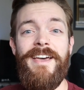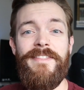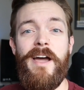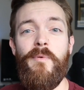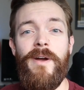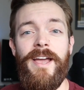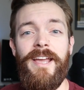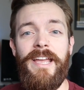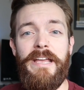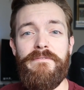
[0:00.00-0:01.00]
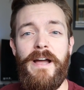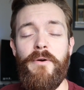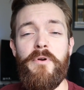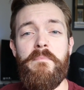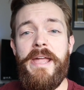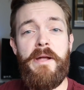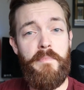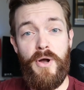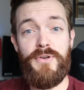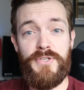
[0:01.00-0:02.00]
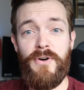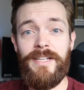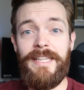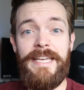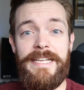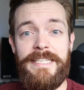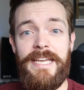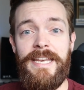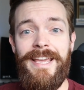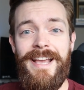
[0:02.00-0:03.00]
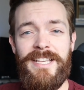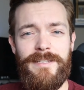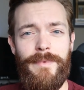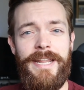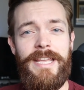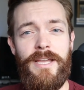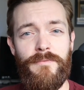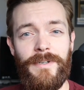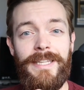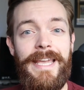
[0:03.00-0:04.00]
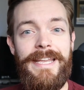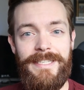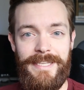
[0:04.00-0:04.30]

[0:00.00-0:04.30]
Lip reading: That way, if I were to make a post on LinkedIn, somebody can relate